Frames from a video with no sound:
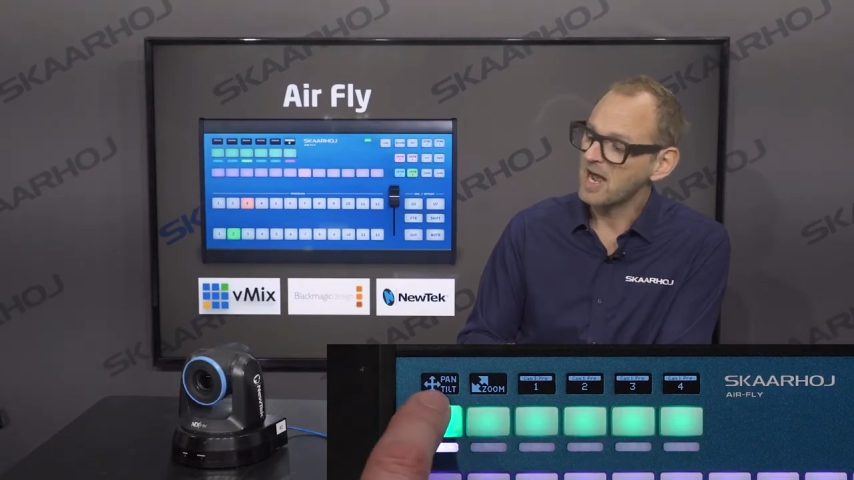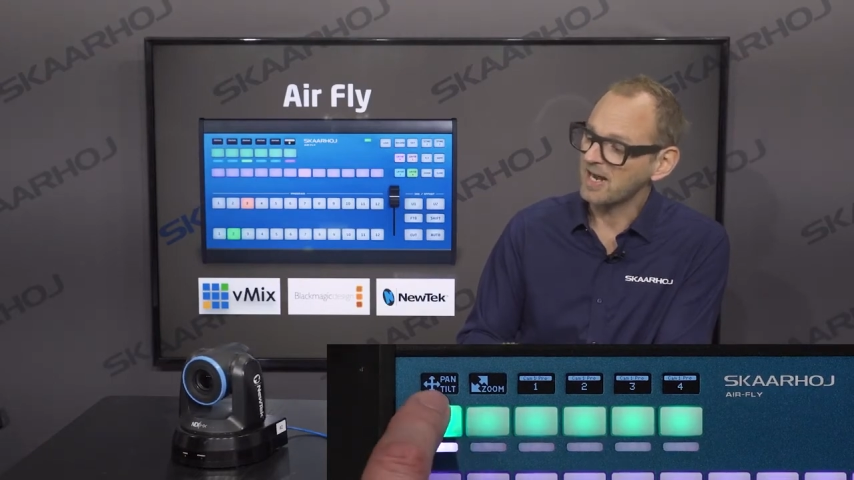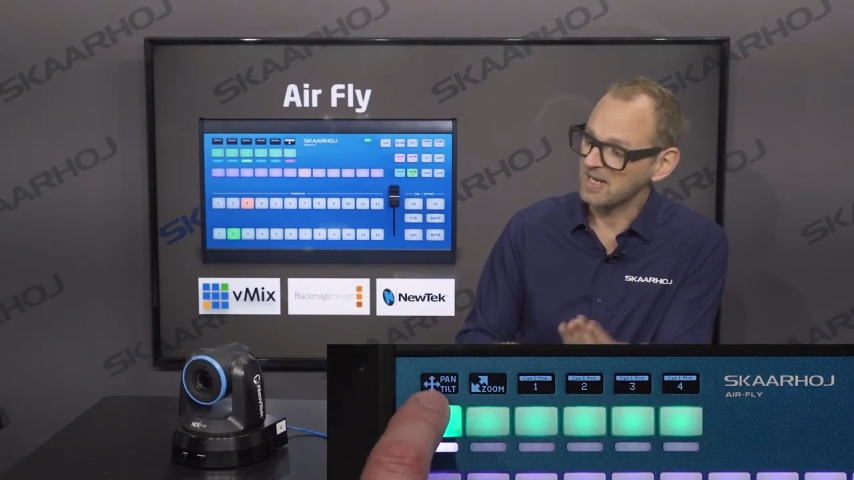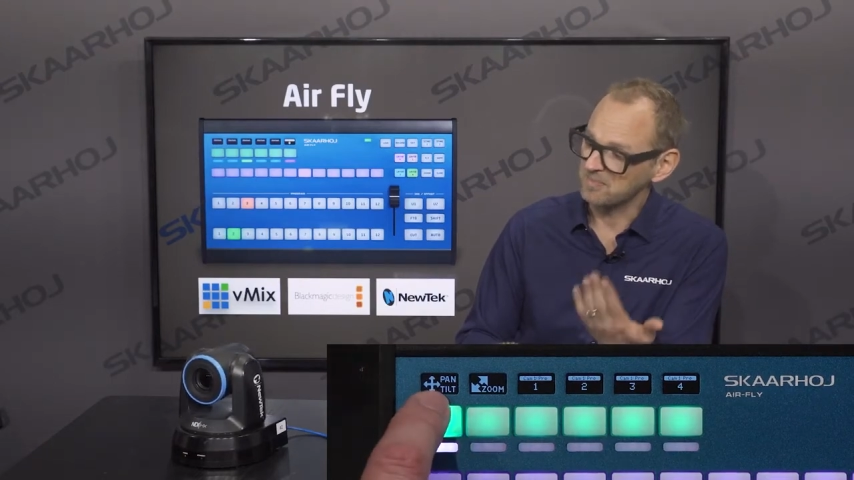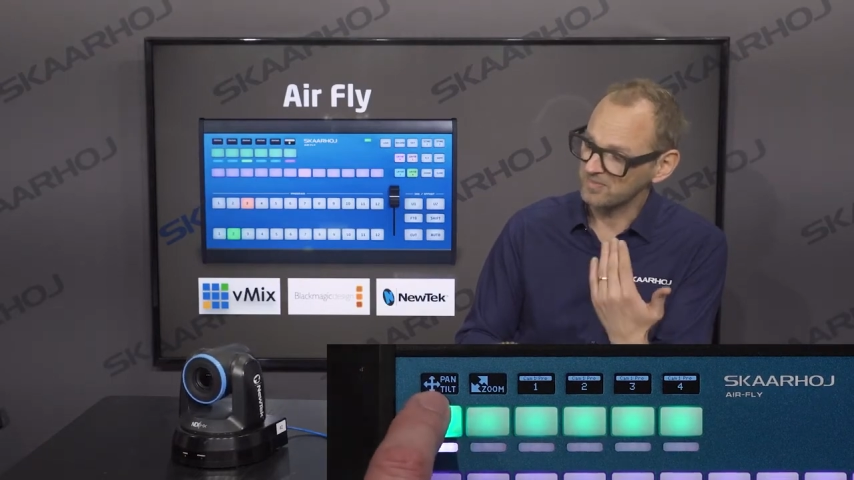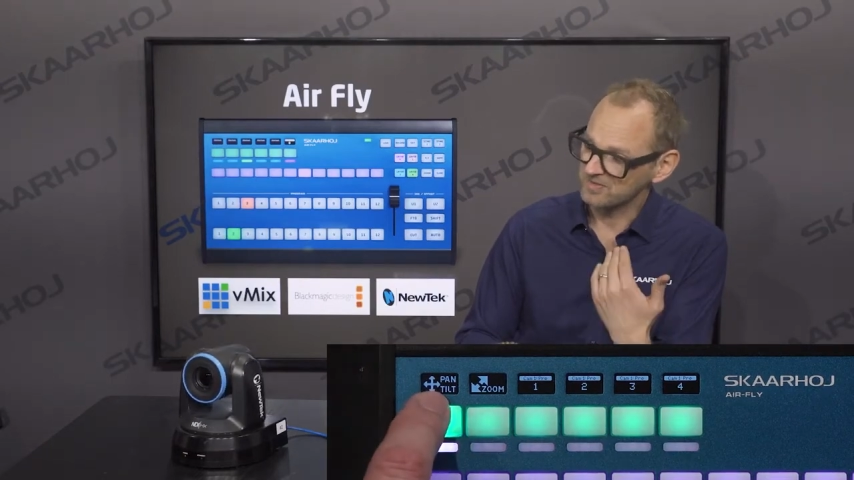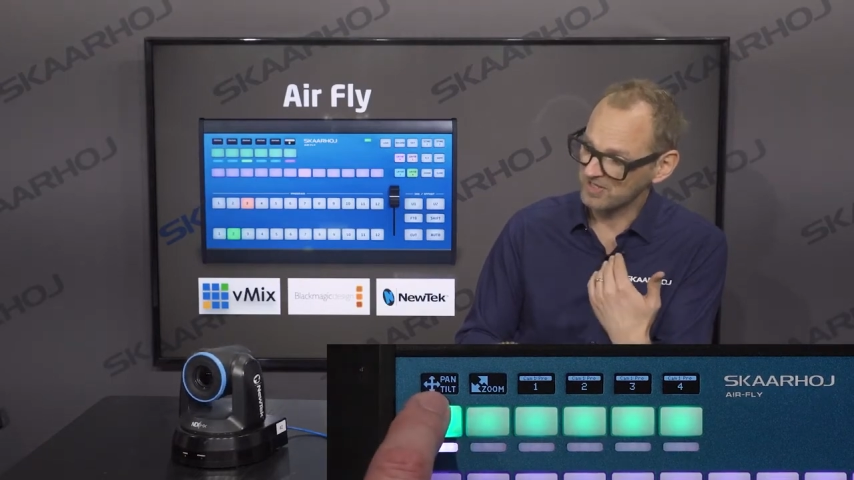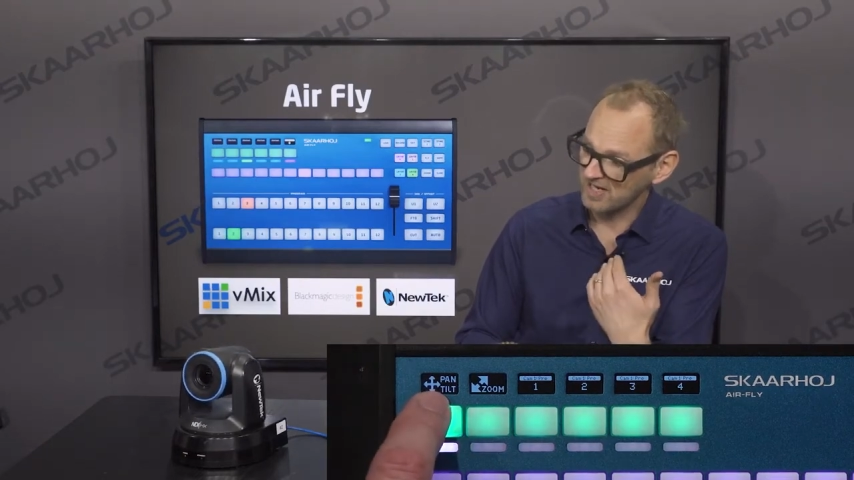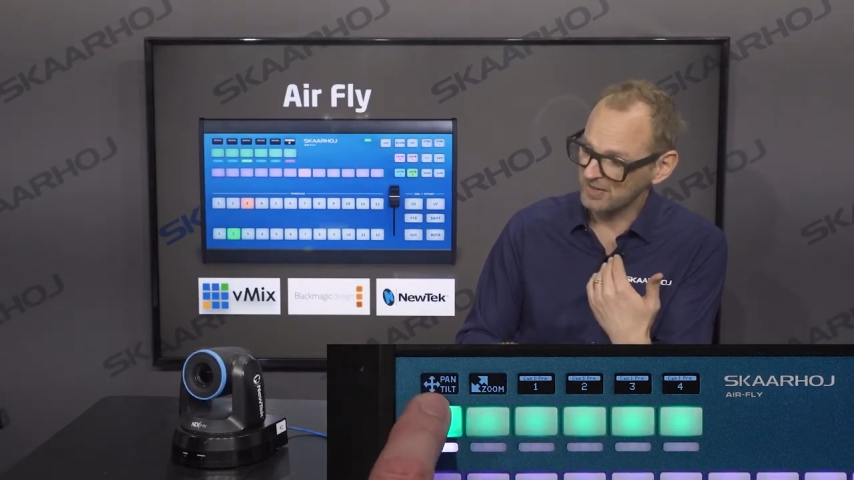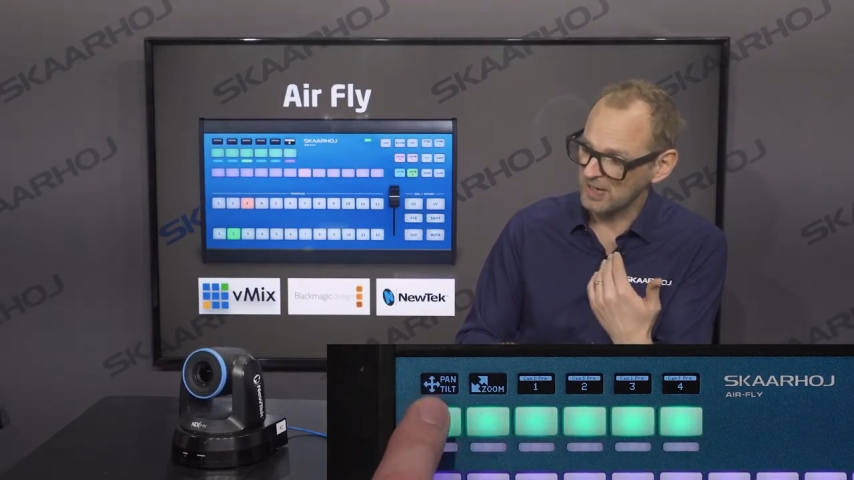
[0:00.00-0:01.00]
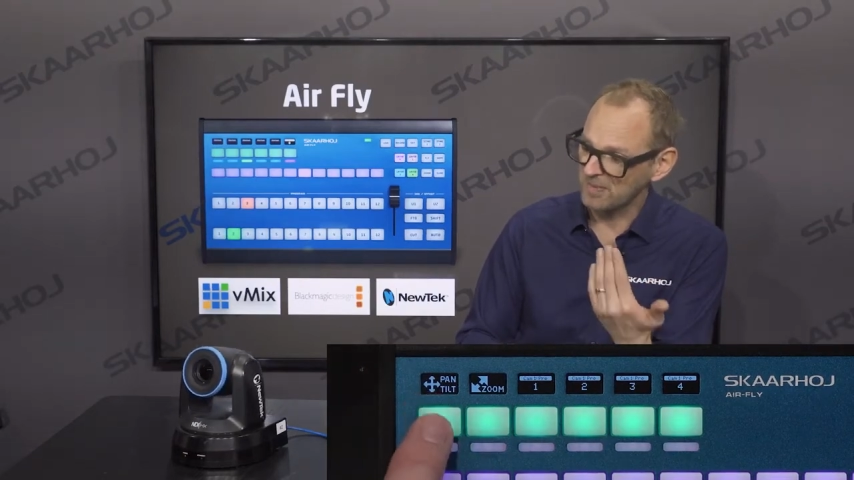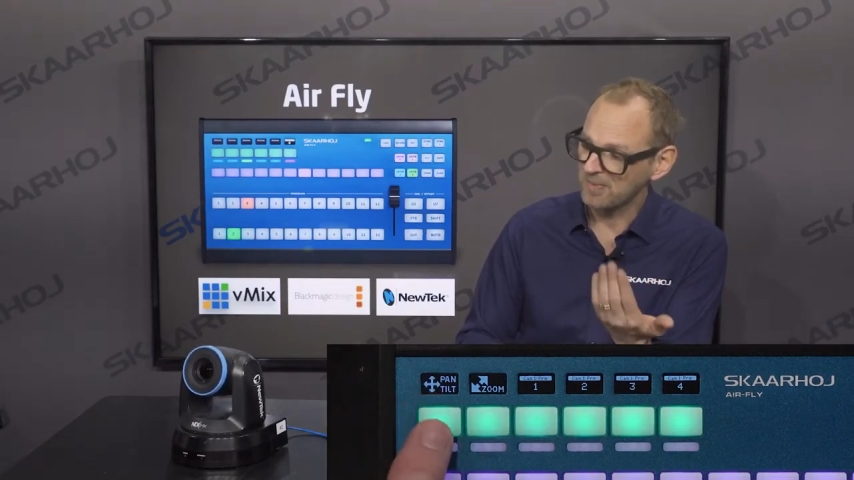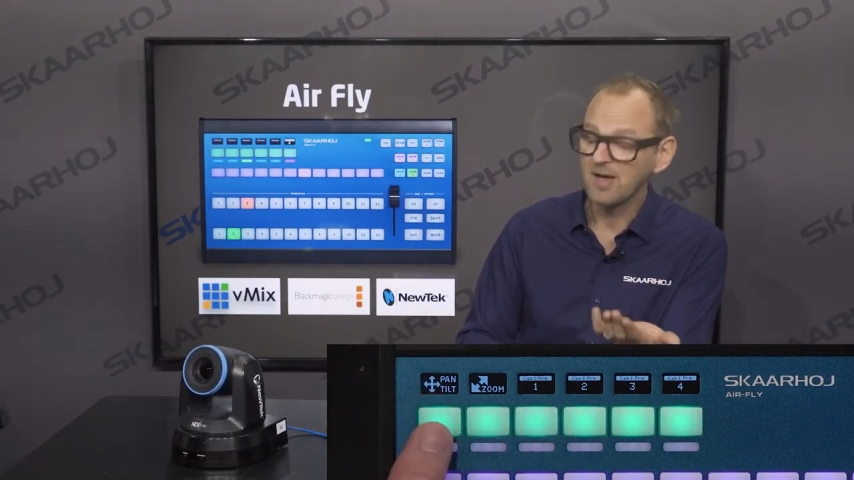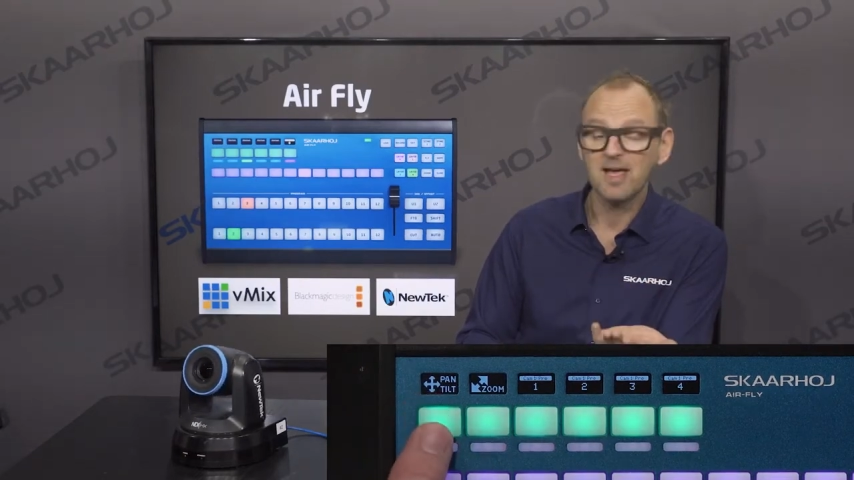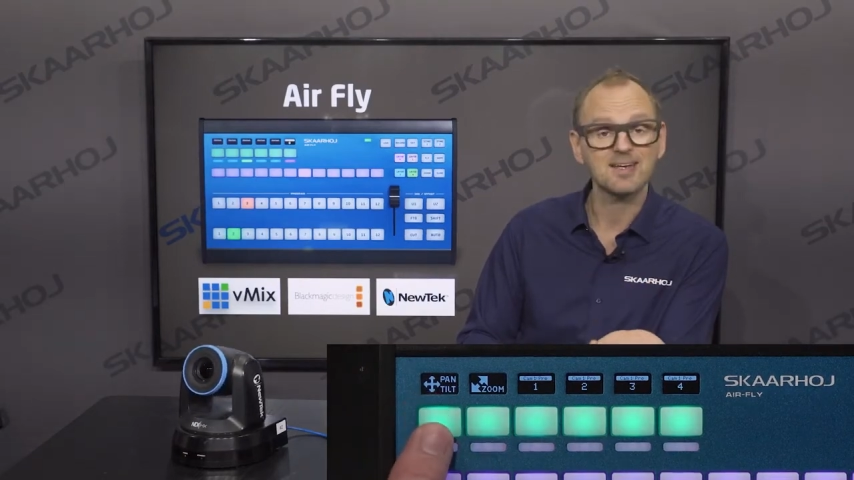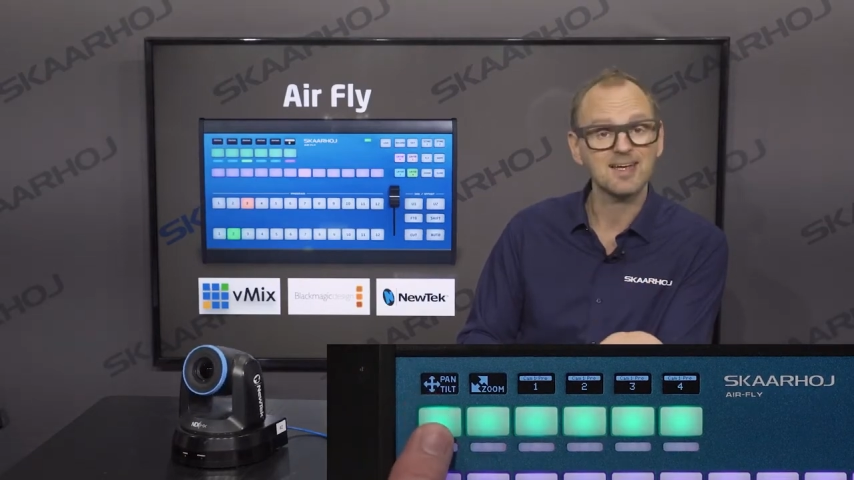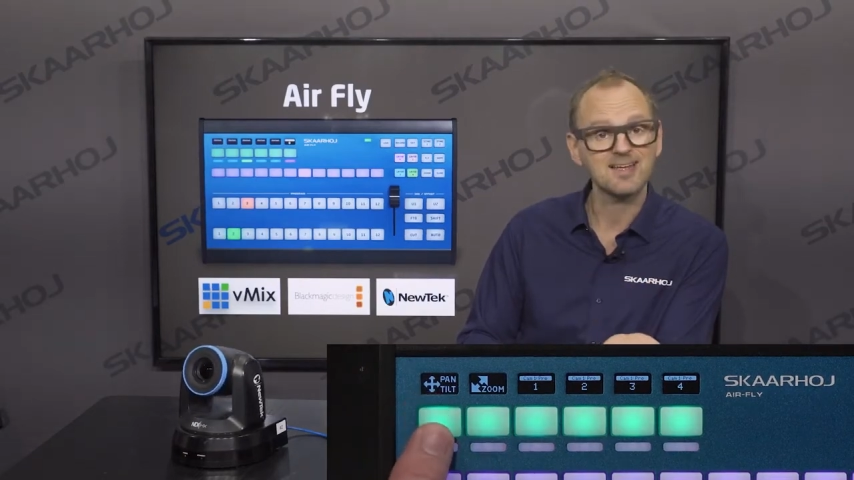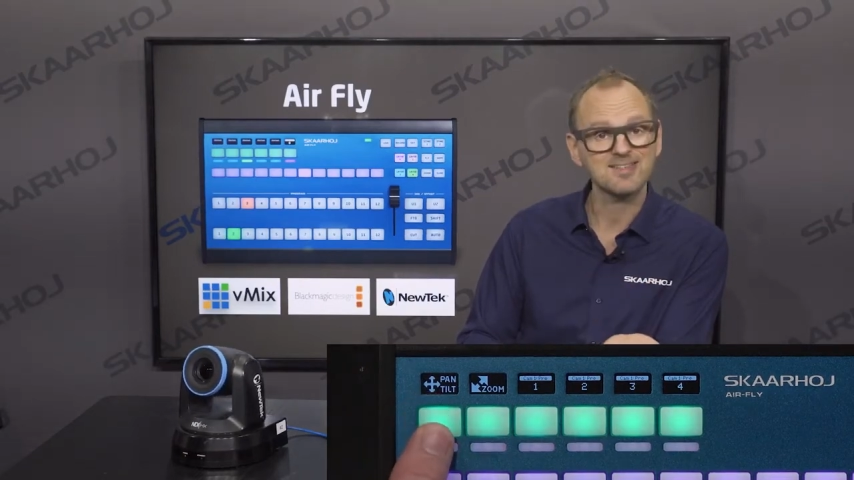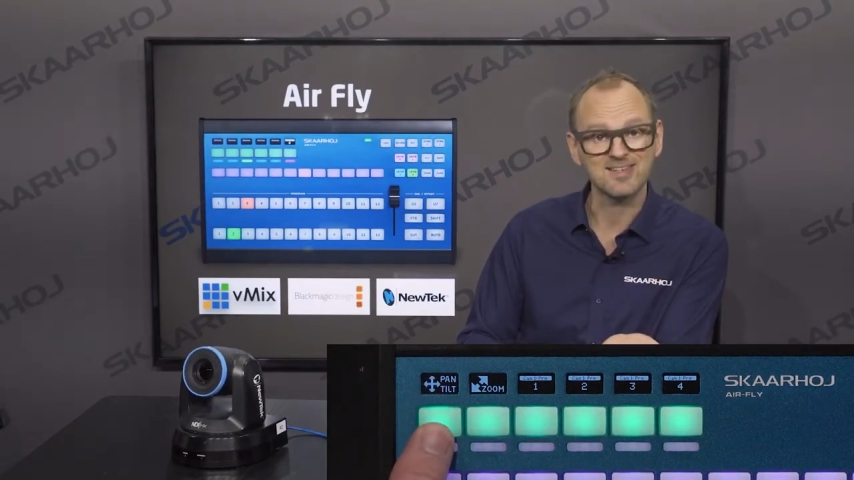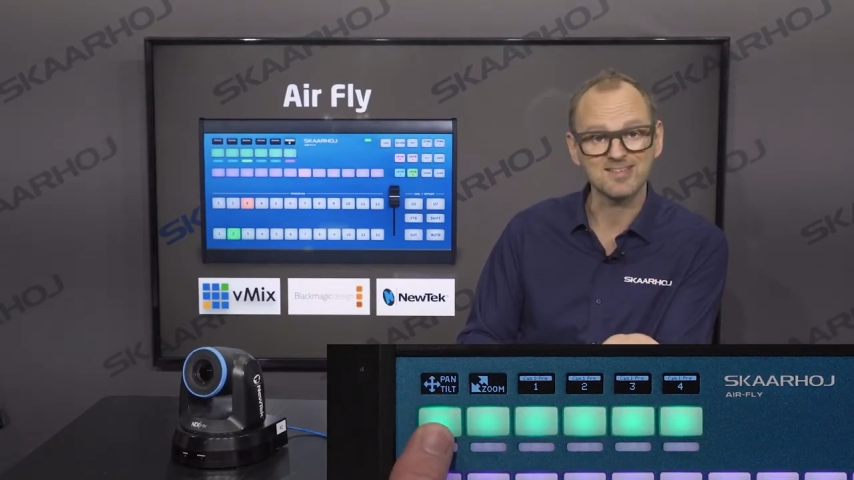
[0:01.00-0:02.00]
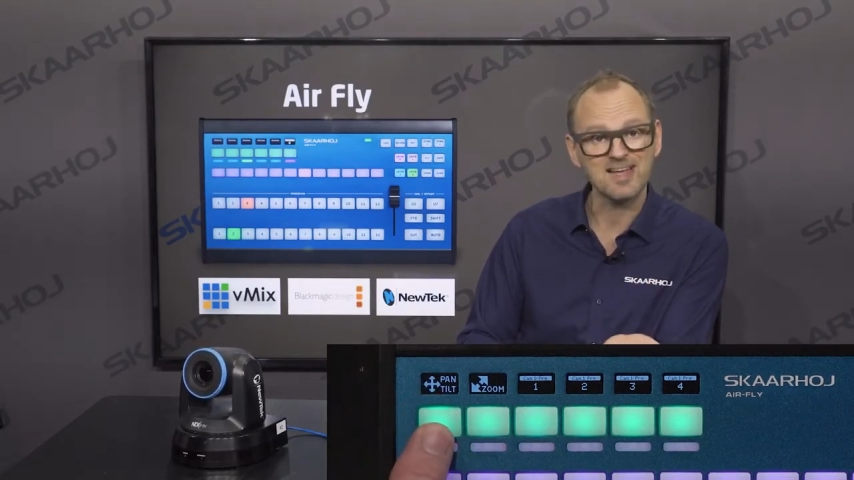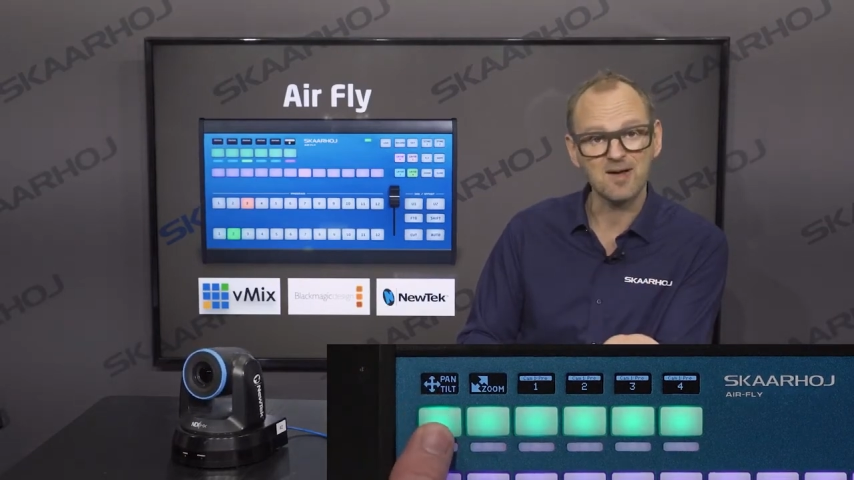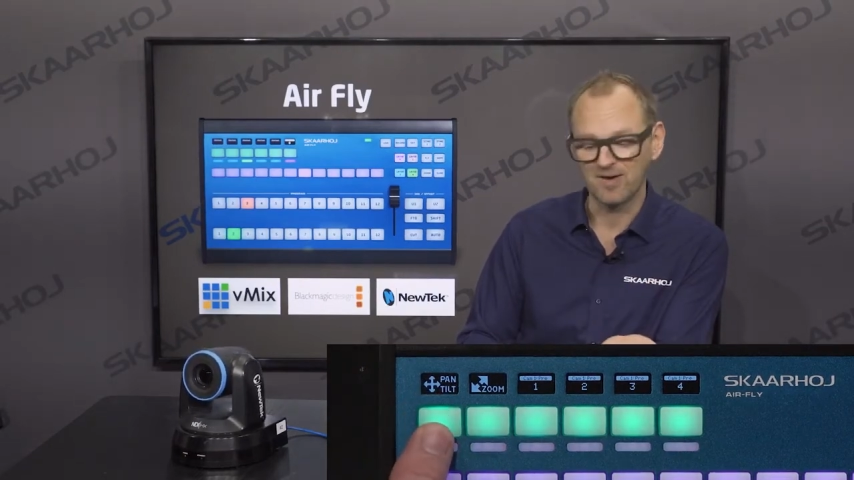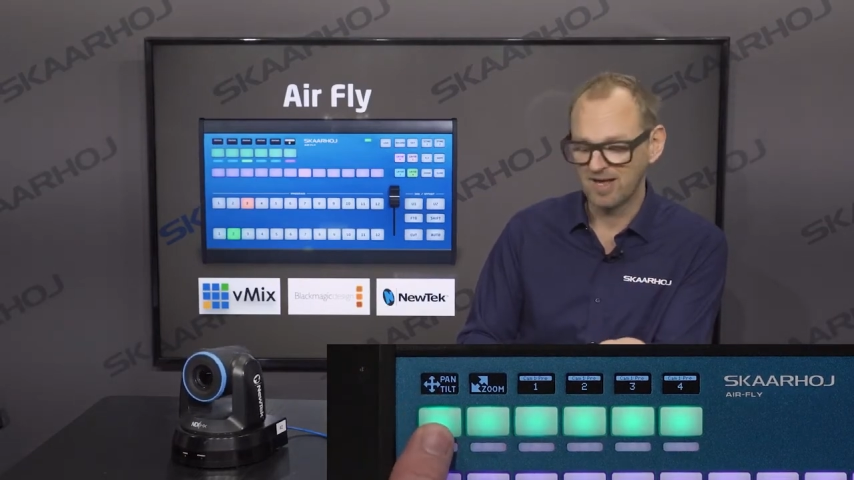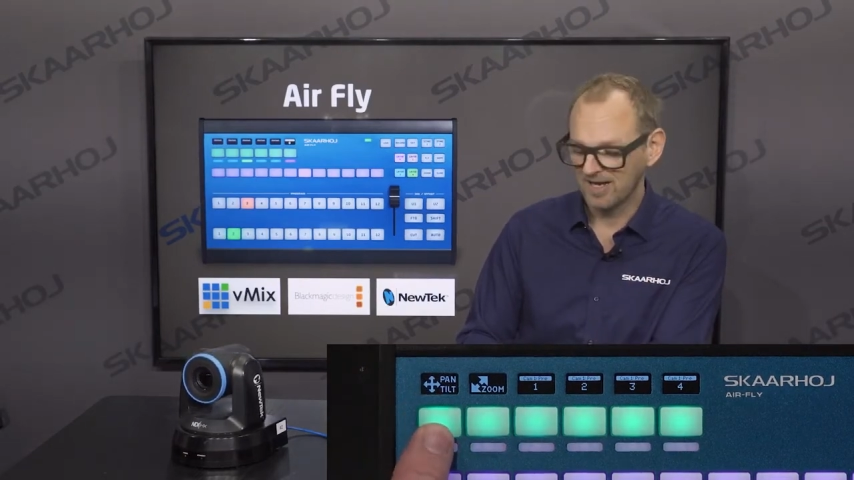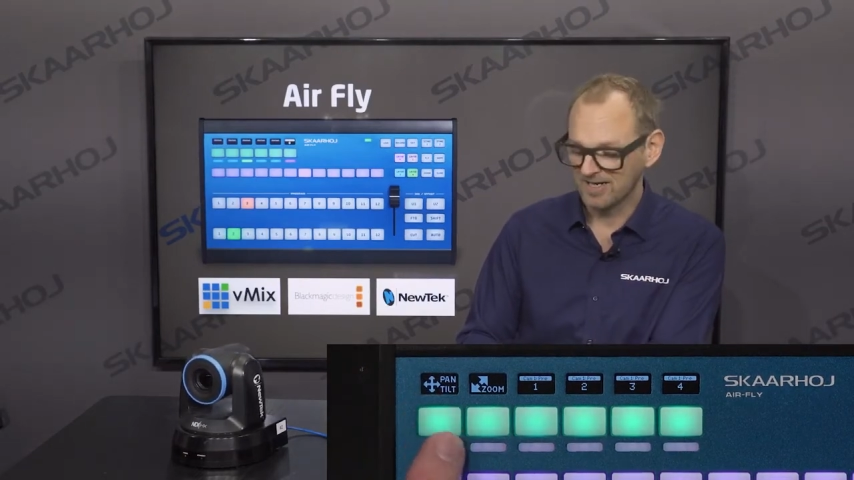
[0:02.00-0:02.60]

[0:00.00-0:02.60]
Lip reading: I can tilt up and I can tilt down.